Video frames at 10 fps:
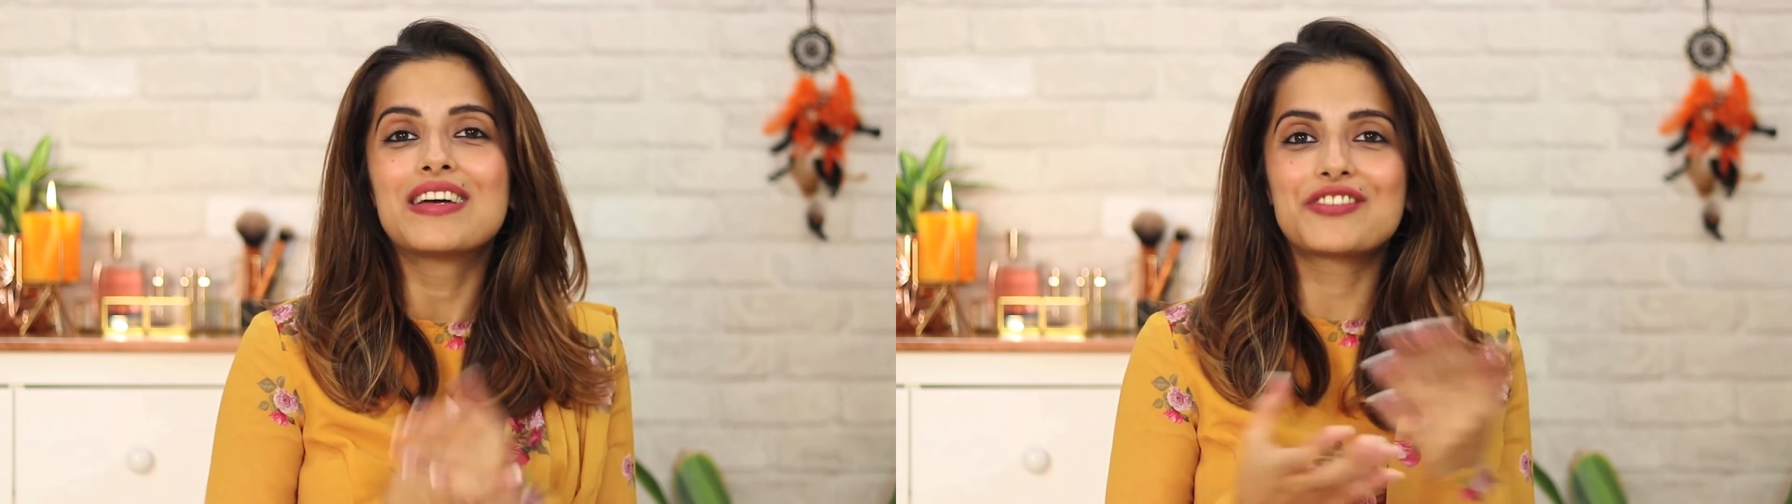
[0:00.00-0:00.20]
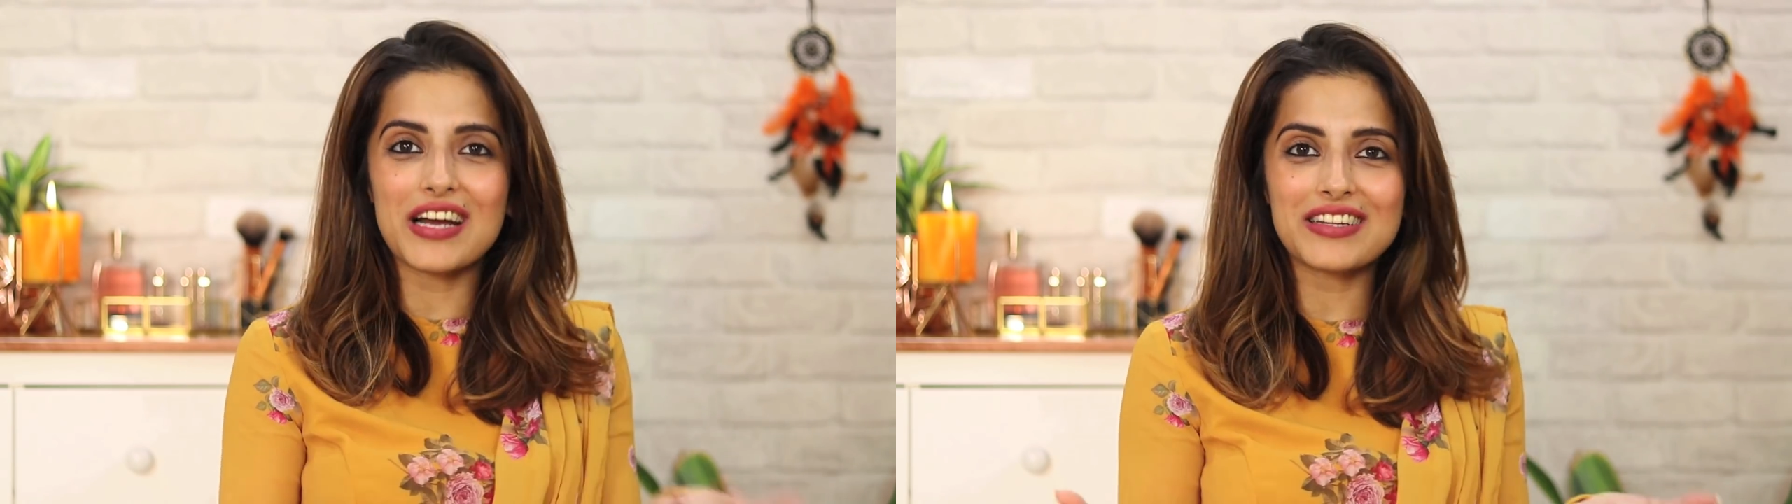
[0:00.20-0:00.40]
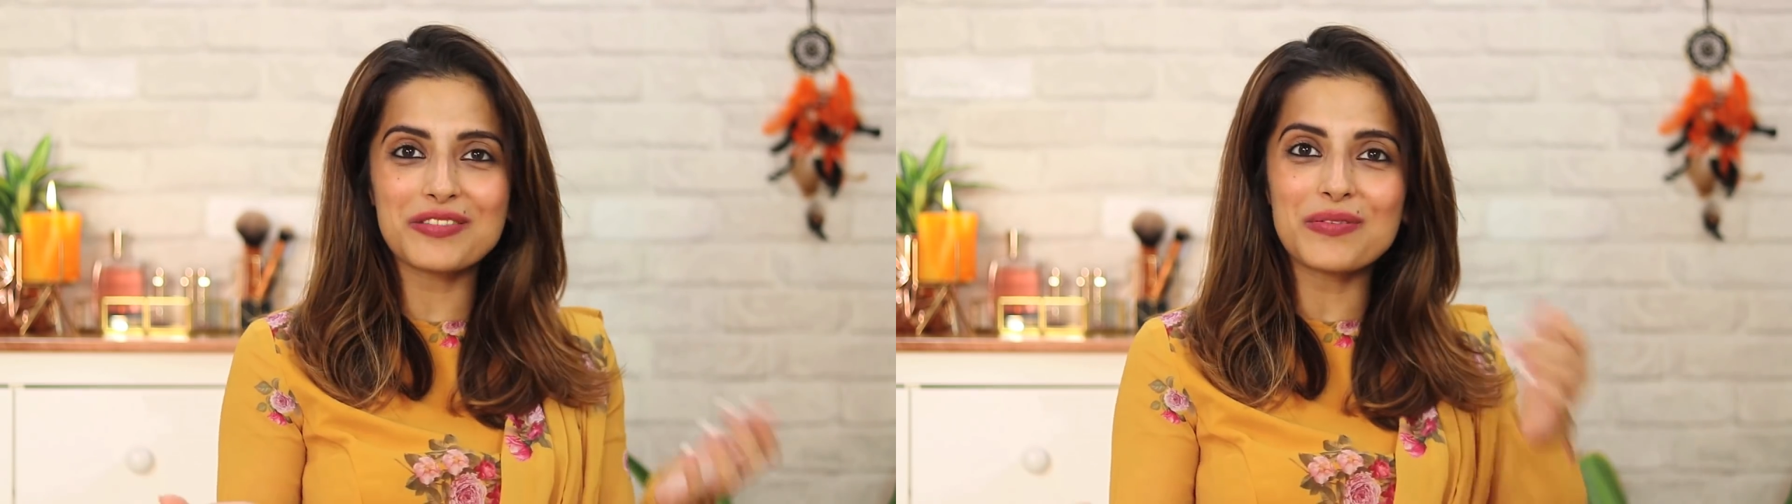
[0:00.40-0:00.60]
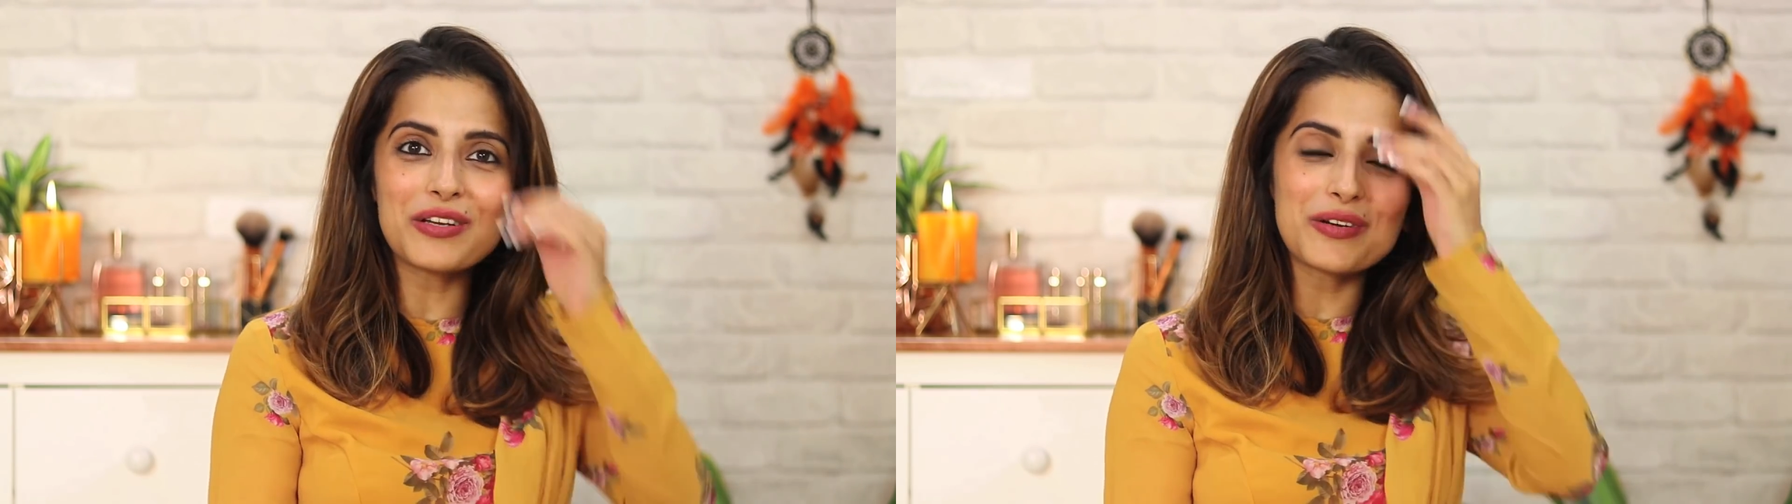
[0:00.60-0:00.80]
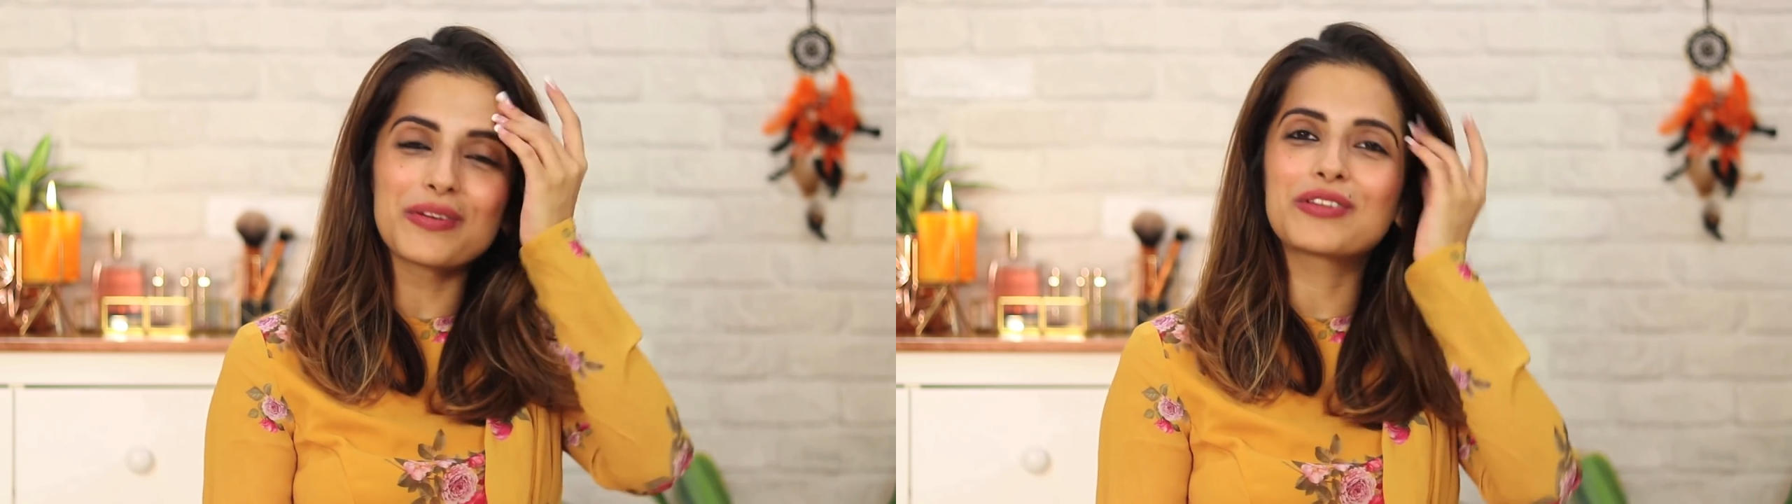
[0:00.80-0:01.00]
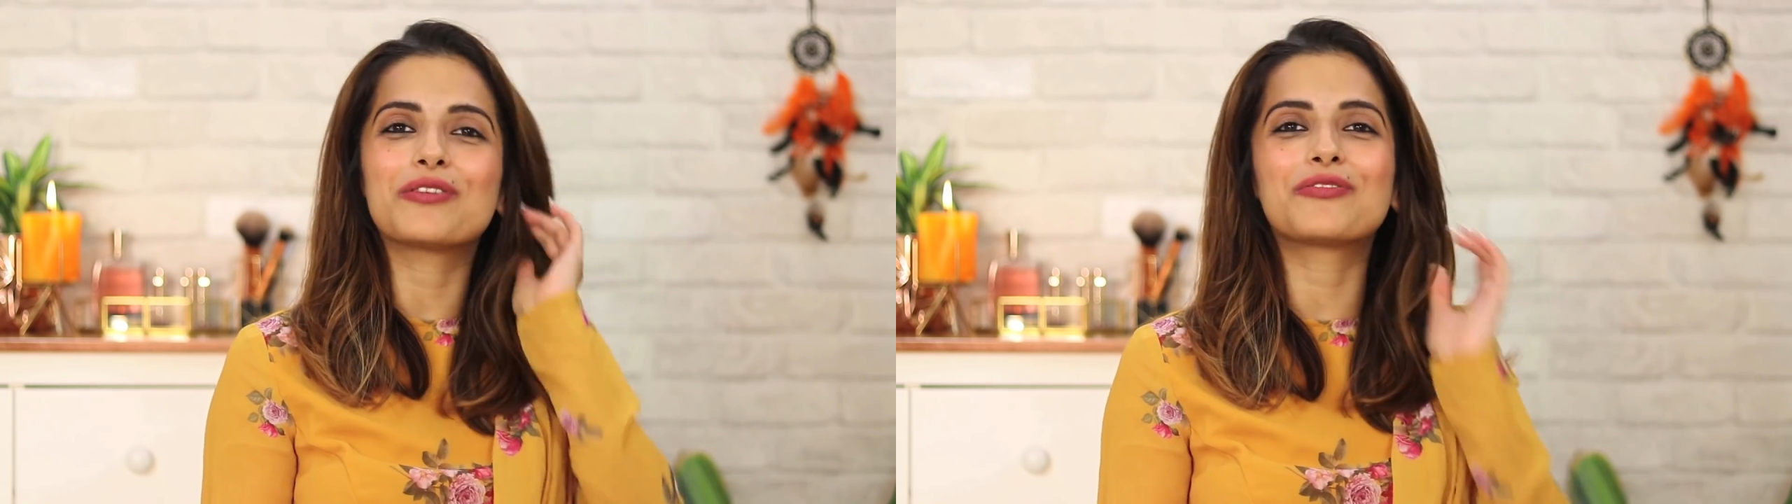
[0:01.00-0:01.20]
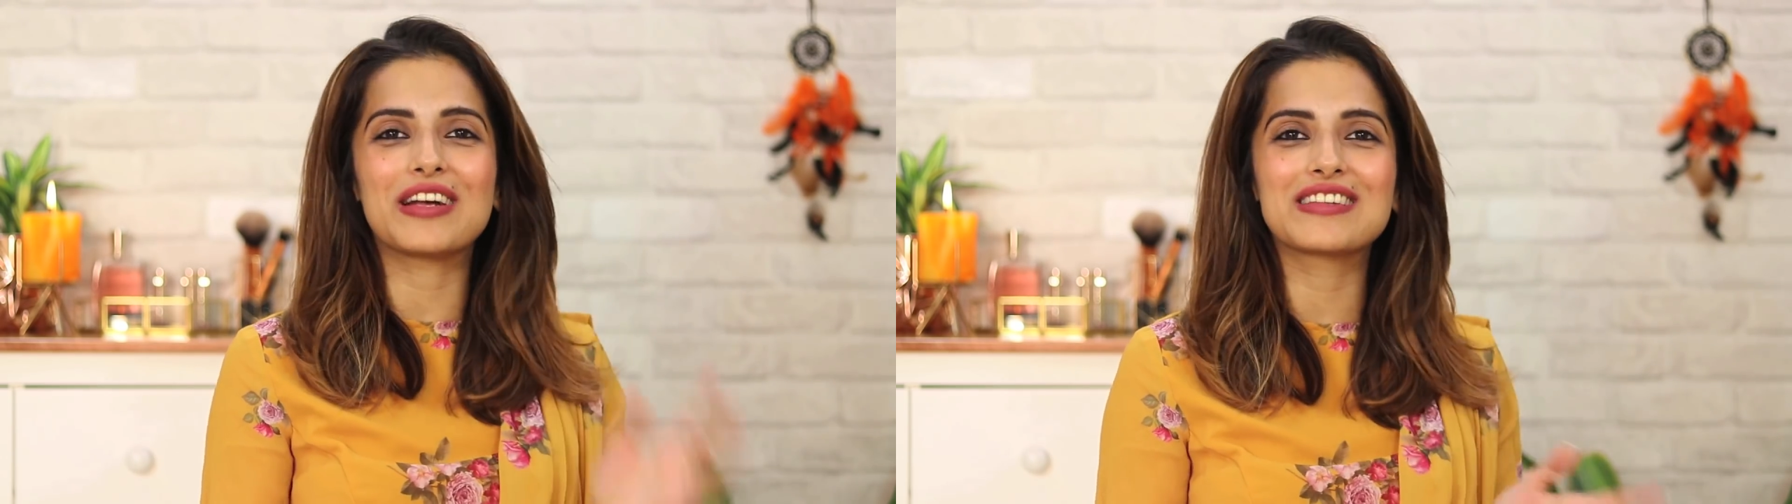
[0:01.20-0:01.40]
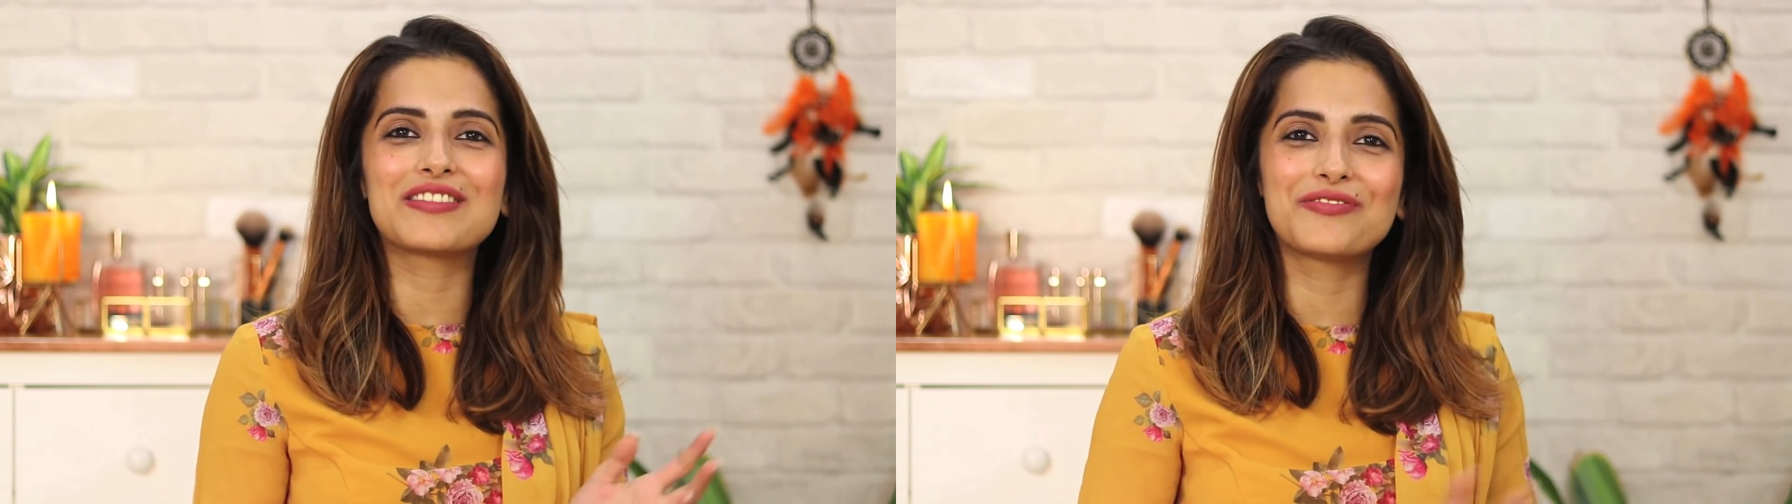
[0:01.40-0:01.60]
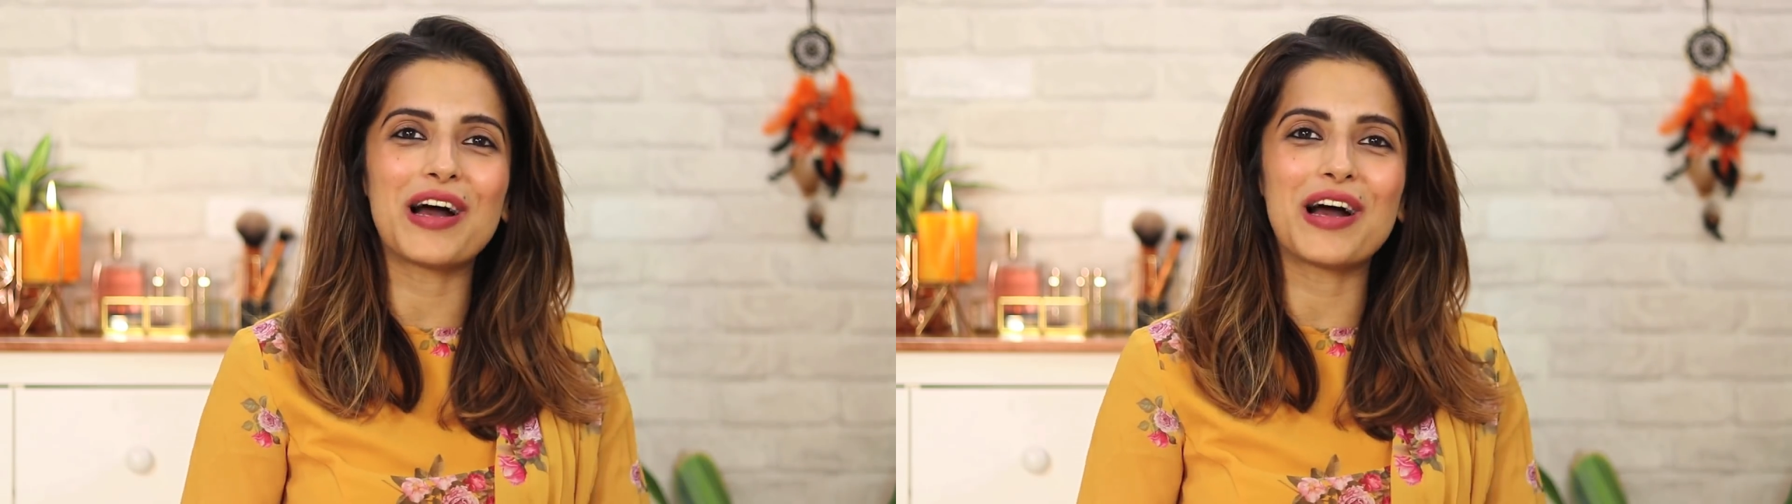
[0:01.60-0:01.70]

Share this video with your friends and